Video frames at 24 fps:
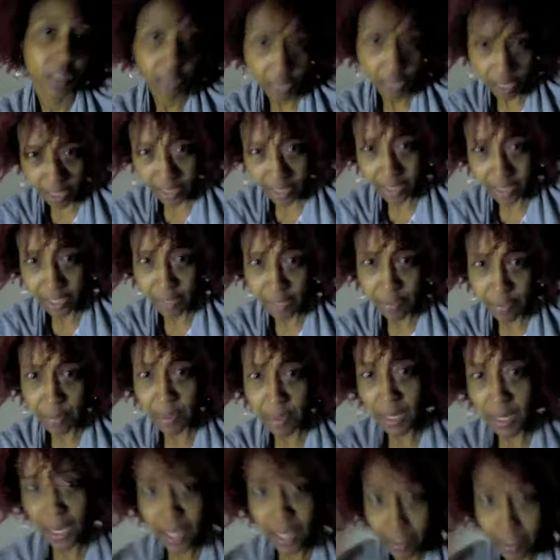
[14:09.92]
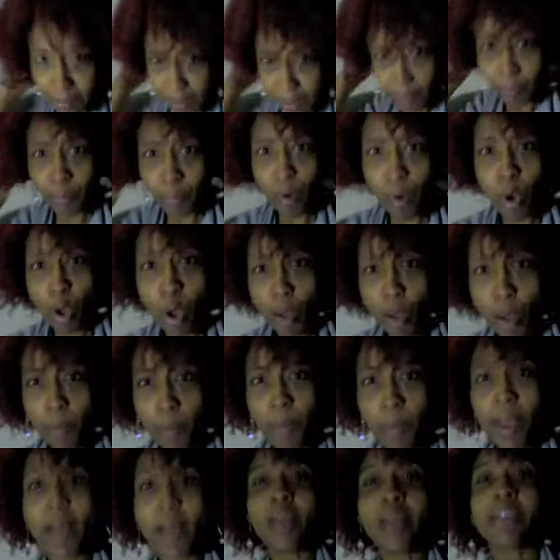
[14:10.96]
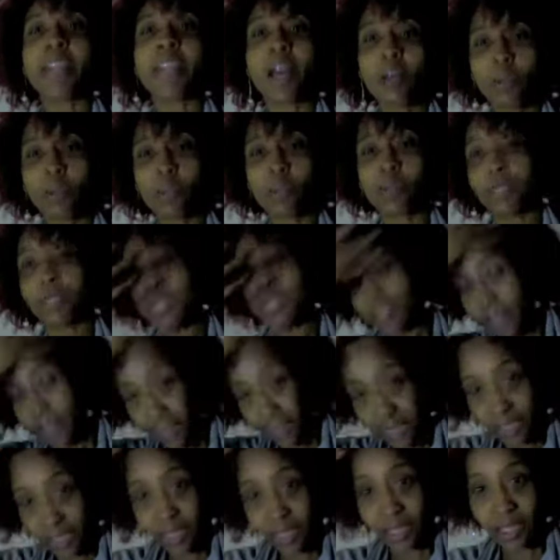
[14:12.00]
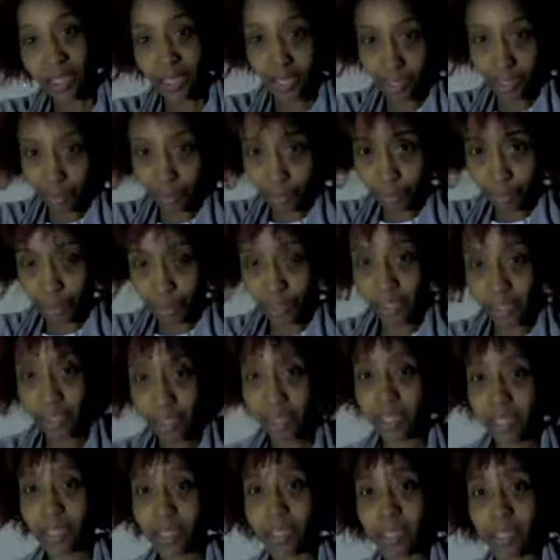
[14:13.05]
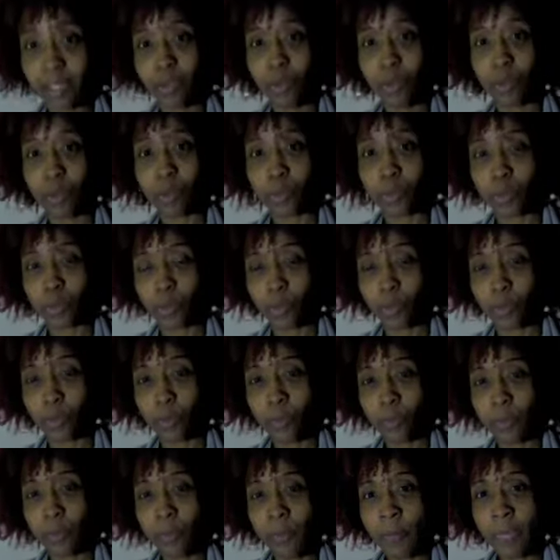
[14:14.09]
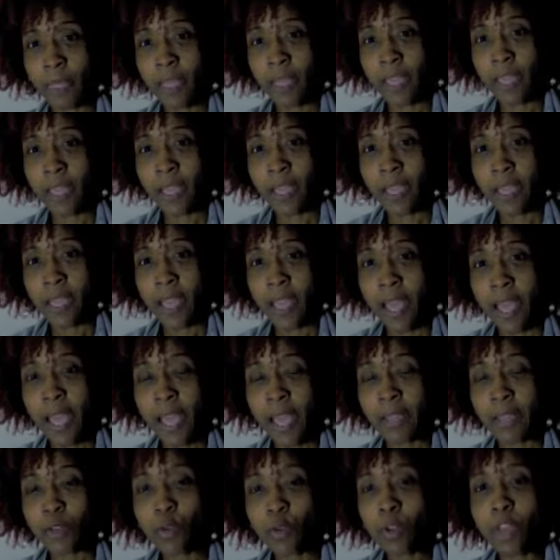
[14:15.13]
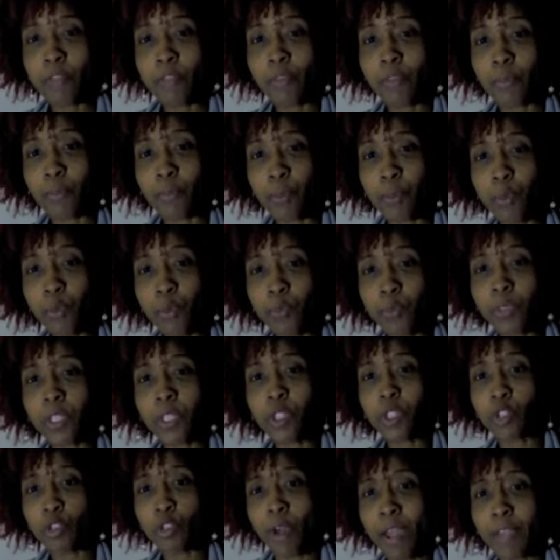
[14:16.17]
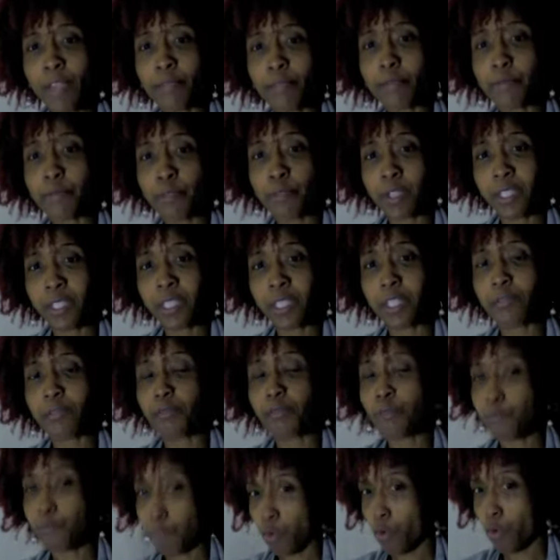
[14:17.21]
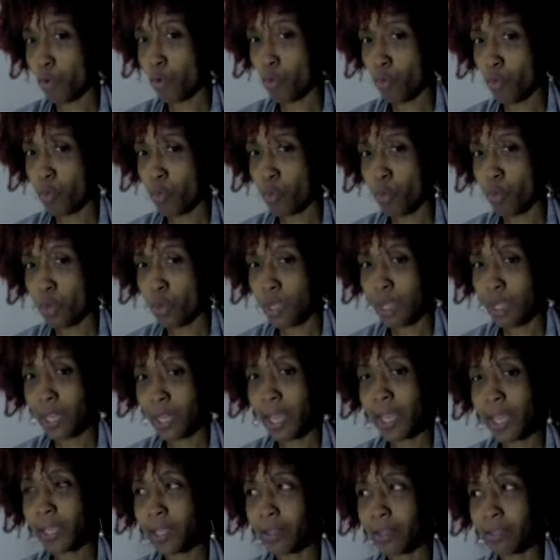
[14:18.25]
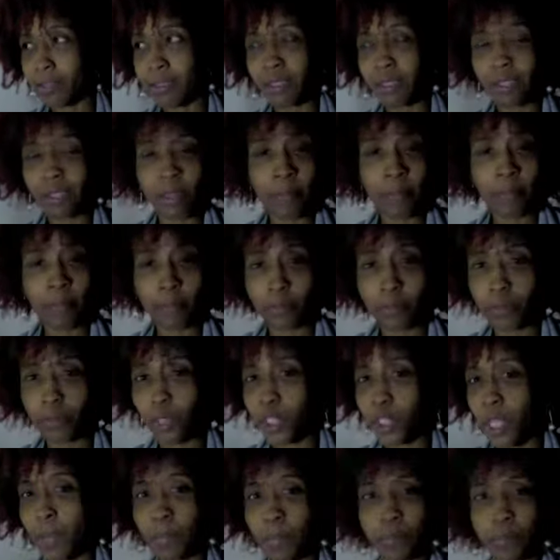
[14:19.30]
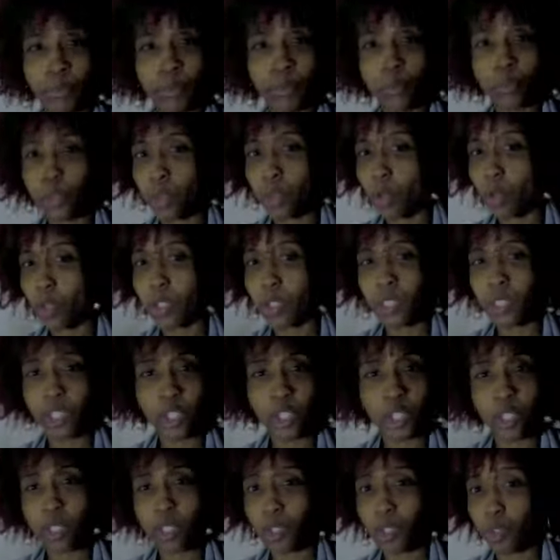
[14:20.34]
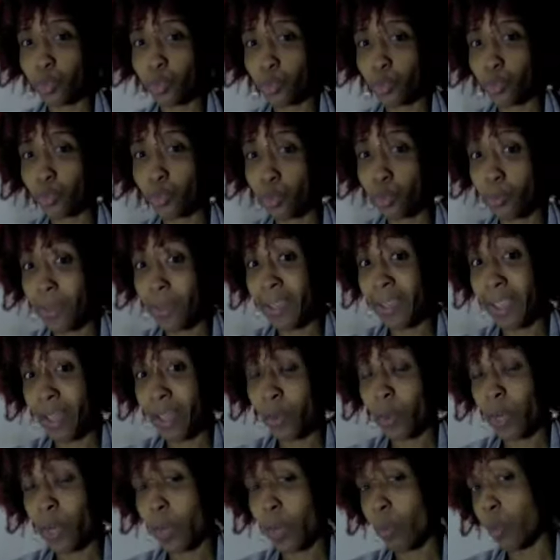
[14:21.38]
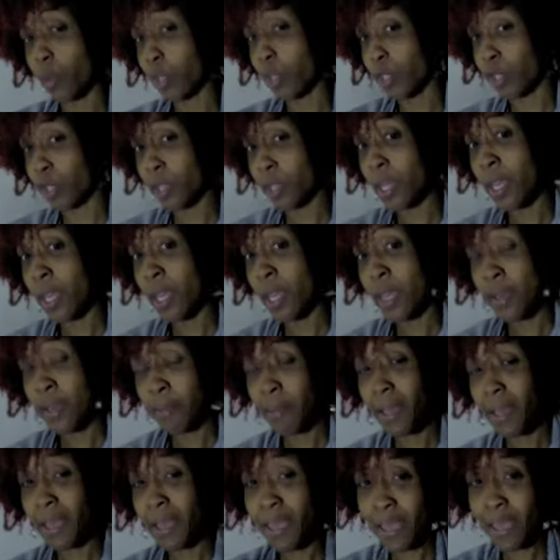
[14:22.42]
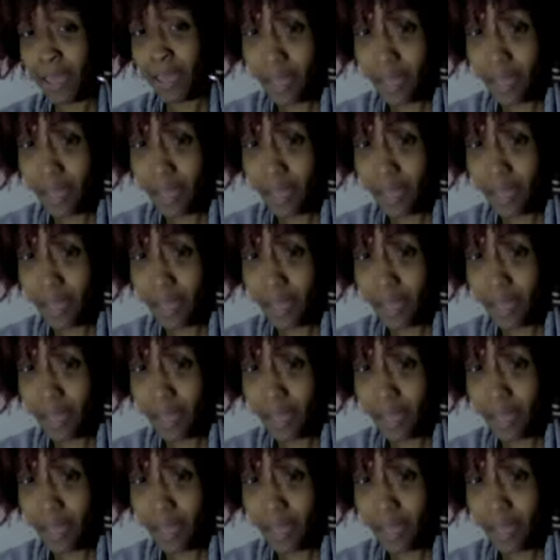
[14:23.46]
it's giving me like a bob. Now, this is the difference also. I don't have a poofy, dry, frizzy fro like some shampoos or conditioners do to my hair when I wash my hair